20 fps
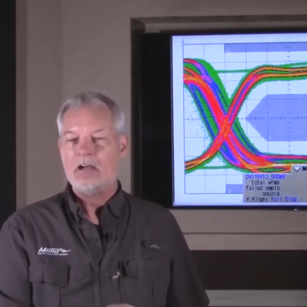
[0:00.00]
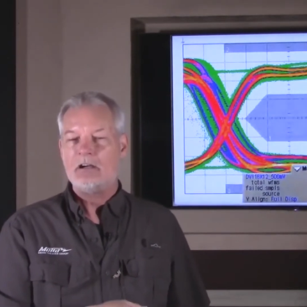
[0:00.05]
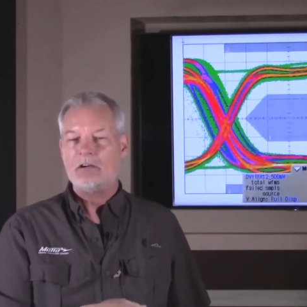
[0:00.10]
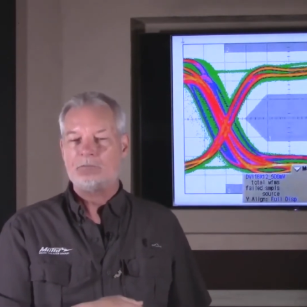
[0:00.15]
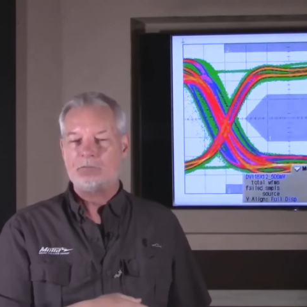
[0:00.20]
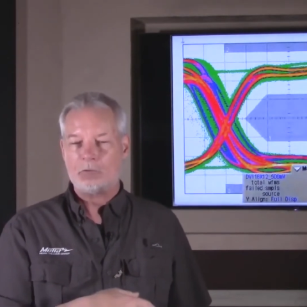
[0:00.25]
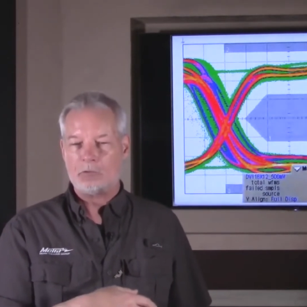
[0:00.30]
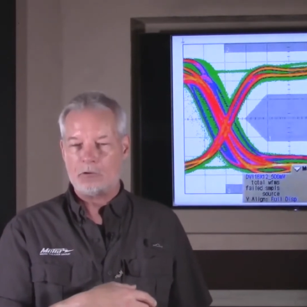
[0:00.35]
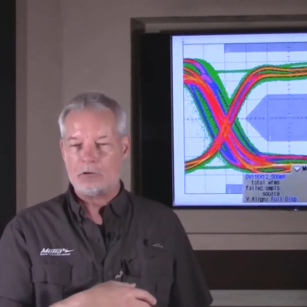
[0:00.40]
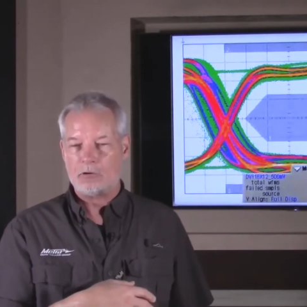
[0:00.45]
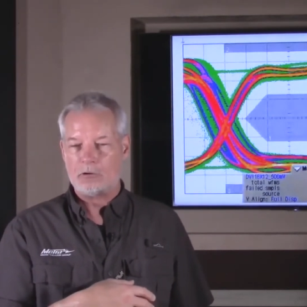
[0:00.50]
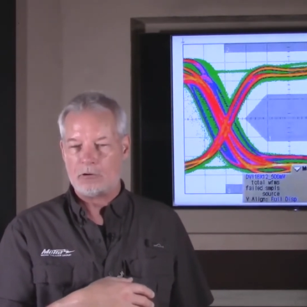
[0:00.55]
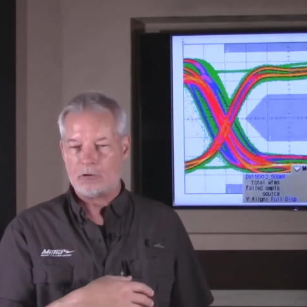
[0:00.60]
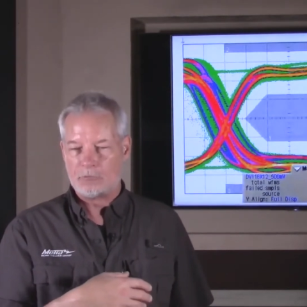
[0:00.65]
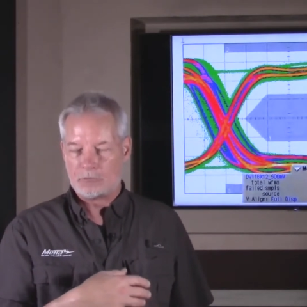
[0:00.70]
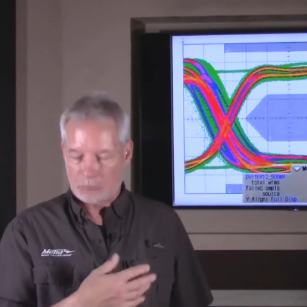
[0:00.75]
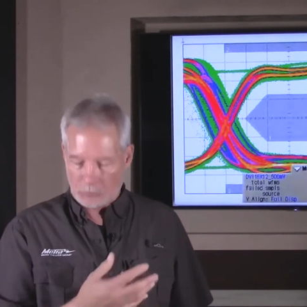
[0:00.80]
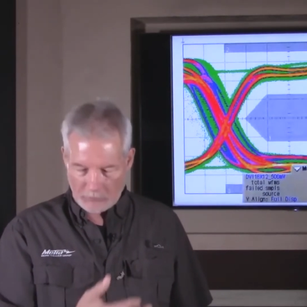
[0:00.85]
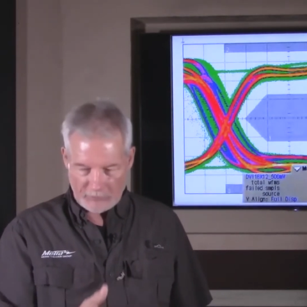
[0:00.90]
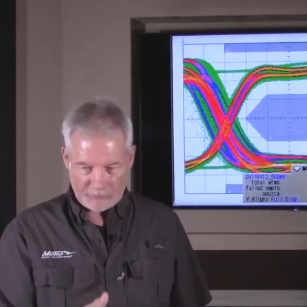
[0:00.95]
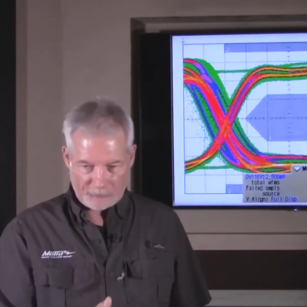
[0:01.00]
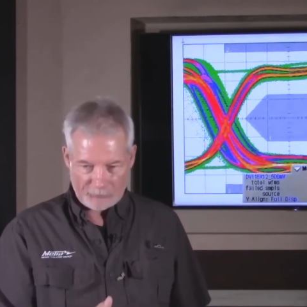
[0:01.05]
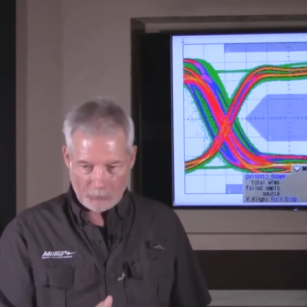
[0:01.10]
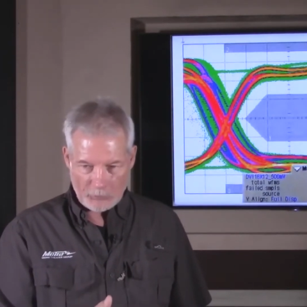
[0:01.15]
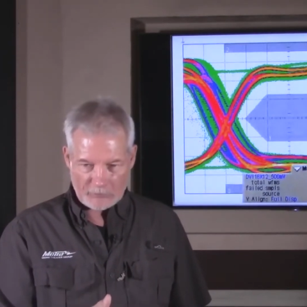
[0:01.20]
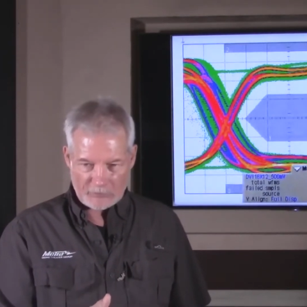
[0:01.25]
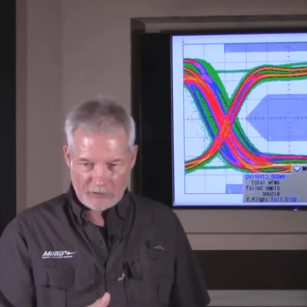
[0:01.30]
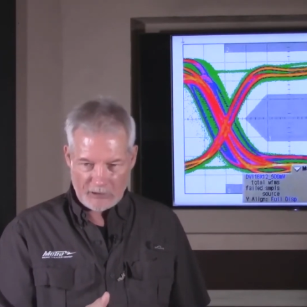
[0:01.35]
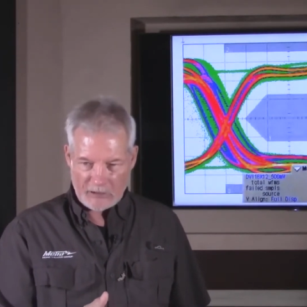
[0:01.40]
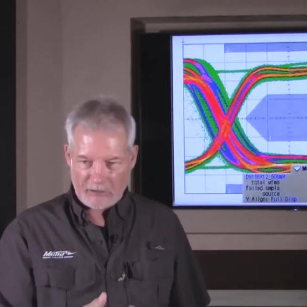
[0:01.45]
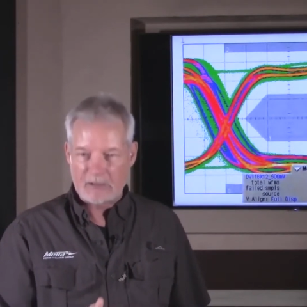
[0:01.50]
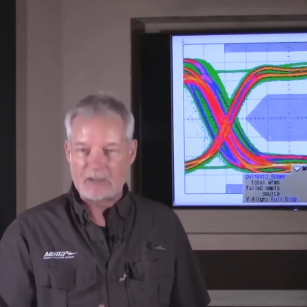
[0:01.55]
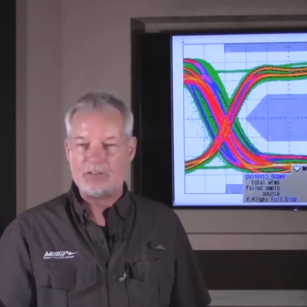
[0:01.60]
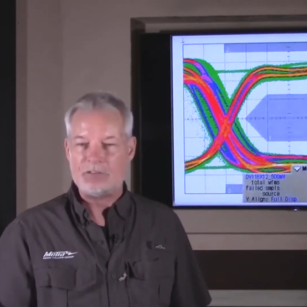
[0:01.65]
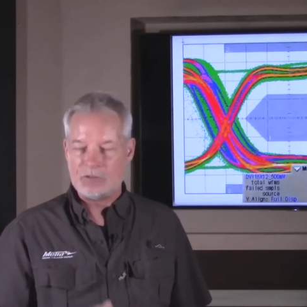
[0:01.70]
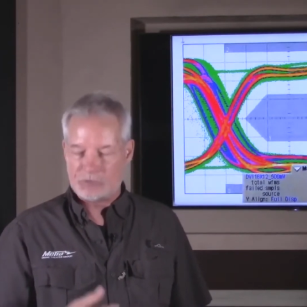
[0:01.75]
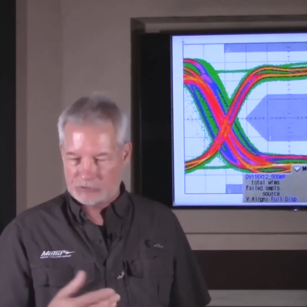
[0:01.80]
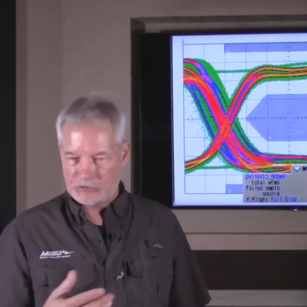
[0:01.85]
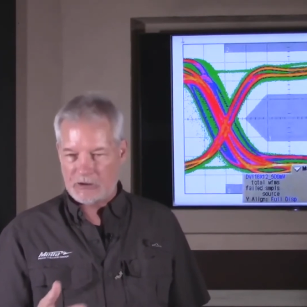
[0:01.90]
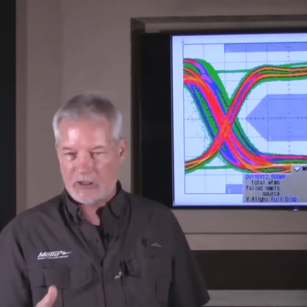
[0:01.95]
for 24 gig and the
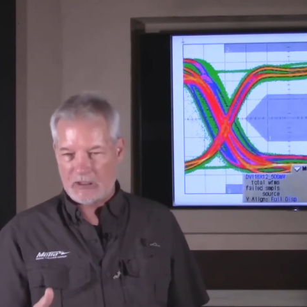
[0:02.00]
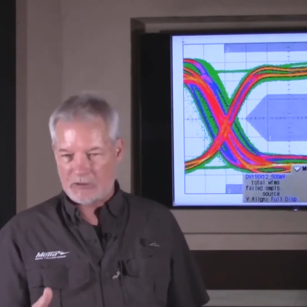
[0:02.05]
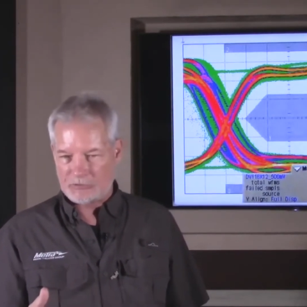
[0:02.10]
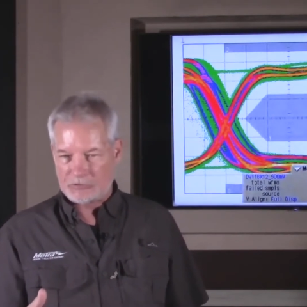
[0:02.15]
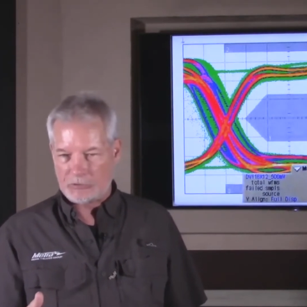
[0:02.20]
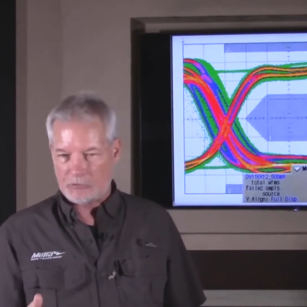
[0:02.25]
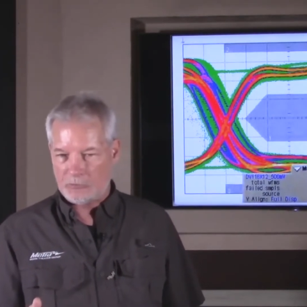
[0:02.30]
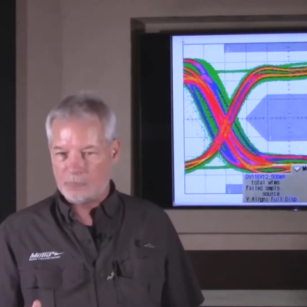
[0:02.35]
GA2